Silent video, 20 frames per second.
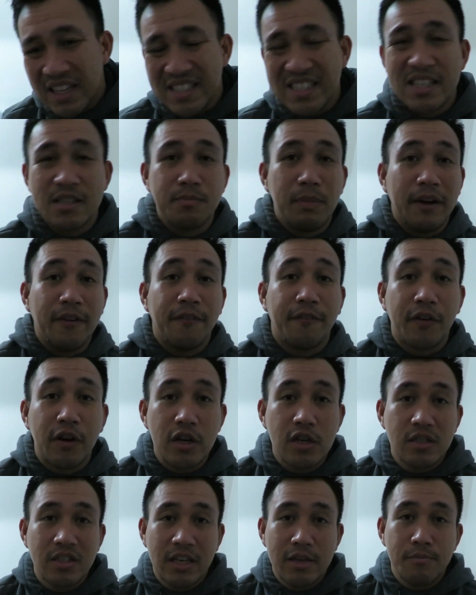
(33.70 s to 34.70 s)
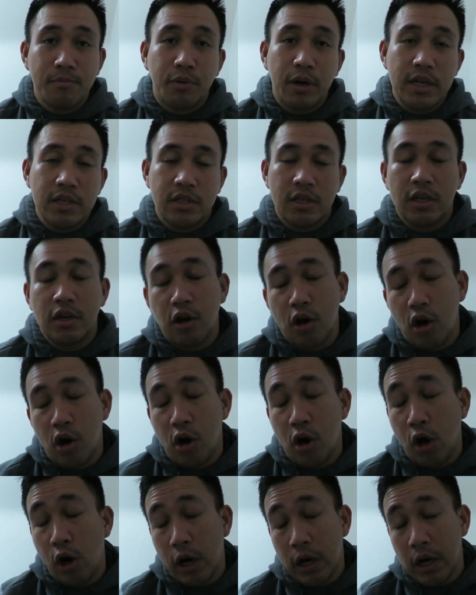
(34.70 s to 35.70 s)
this is my first impression
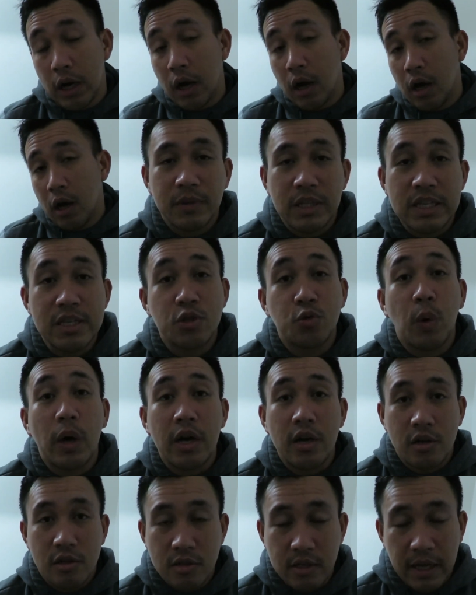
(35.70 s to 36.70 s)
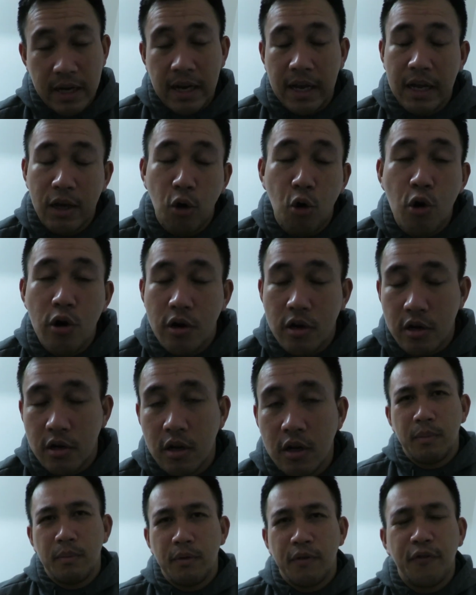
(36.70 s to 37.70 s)
on the sweaters that I
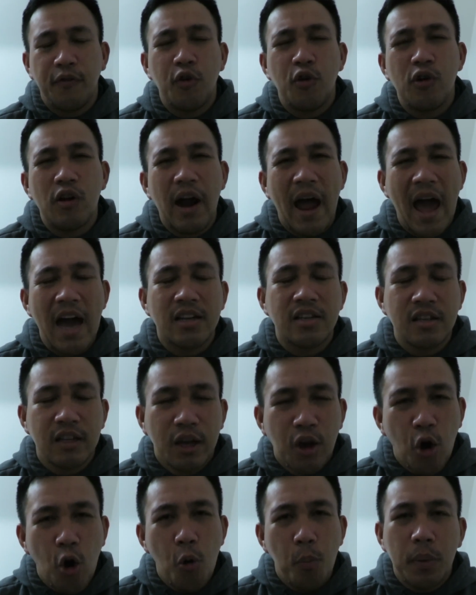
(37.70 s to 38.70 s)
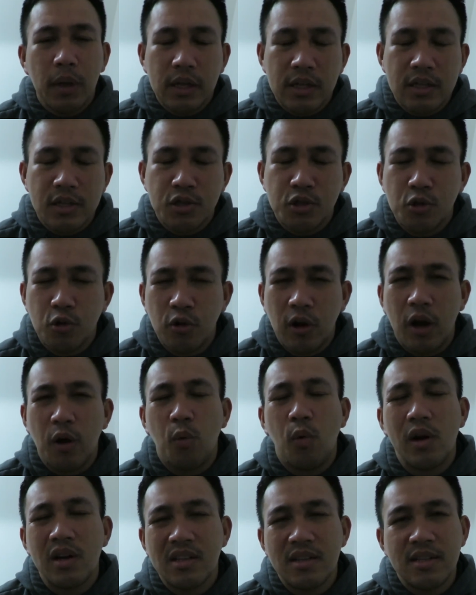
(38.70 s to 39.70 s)
ordered. Before actually opening the store, I
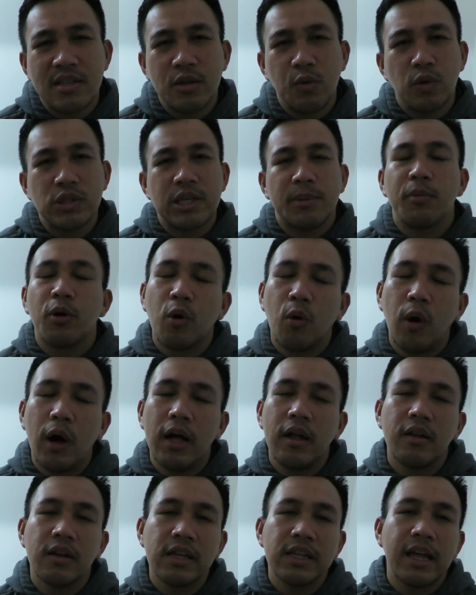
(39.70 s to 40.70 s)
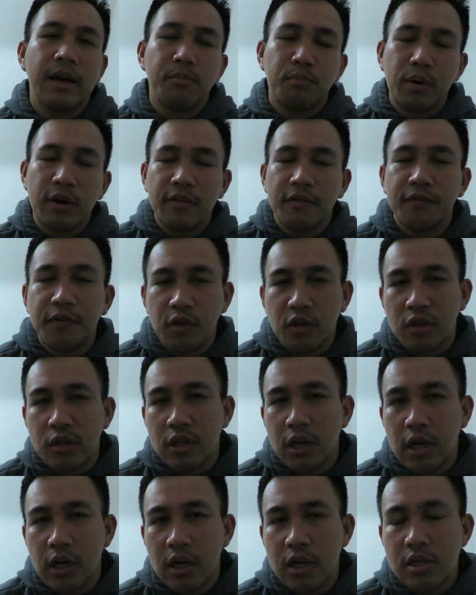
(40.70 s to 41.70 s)
wanted to see what type of quality that Printful
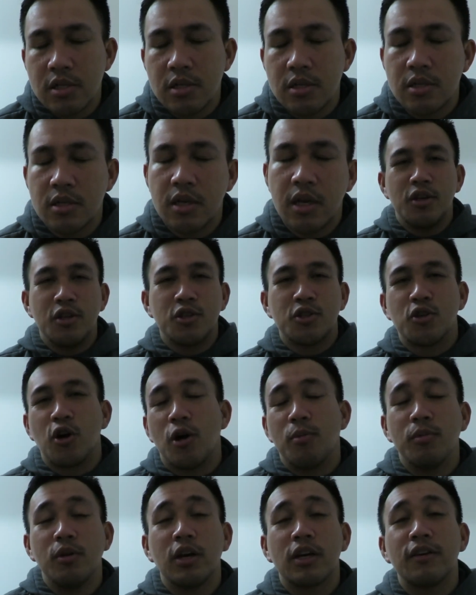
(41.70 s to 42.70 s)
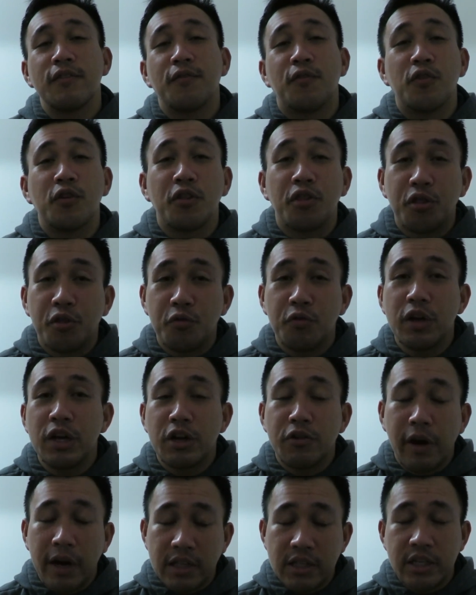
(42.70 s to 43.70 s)
does. So I'm looking for
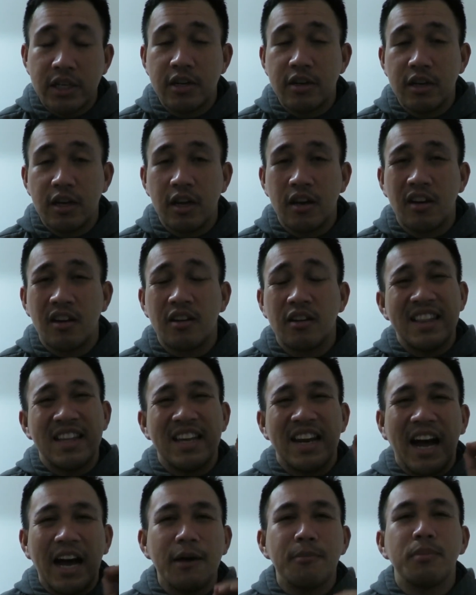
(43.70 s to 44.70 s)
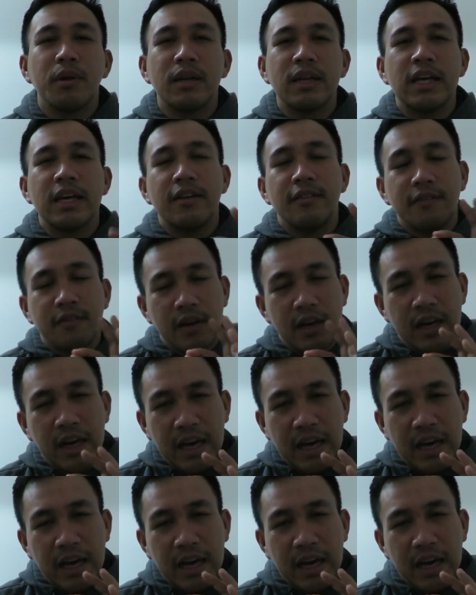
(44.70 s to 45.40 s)
three criteria that I believe